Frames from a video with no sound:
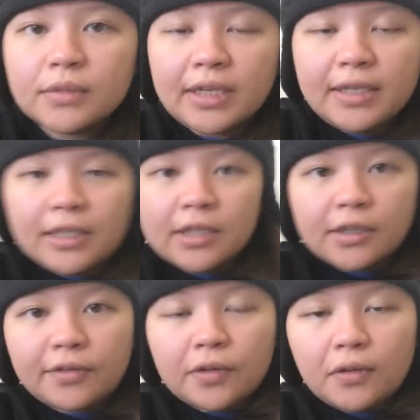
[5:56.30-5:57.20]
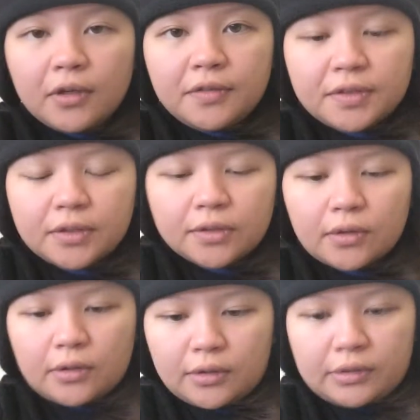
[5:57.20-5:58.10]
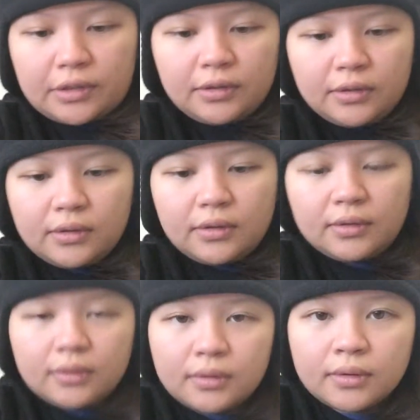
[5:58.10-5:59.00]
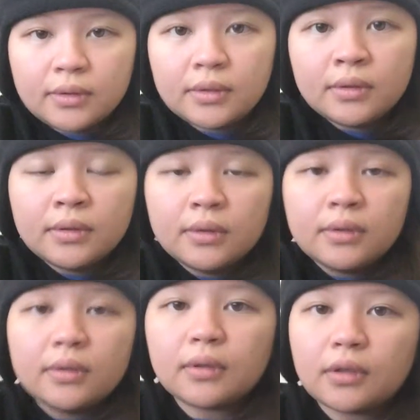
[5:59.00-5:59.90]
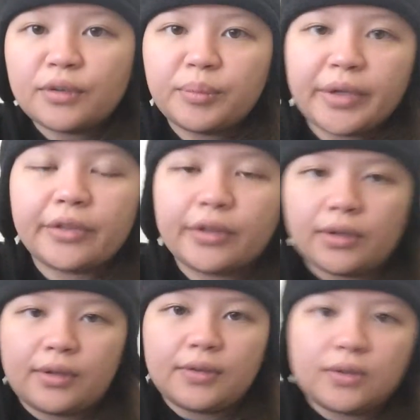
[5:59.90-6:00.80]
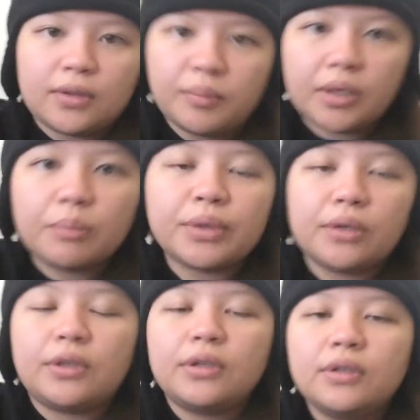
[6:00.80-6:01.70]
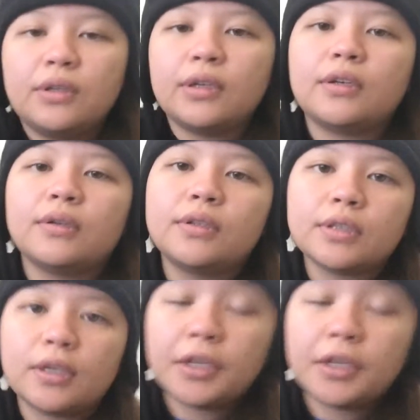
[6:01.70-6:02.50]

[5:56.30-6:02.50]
I have a lot of scarring on my thighs and my belly, and I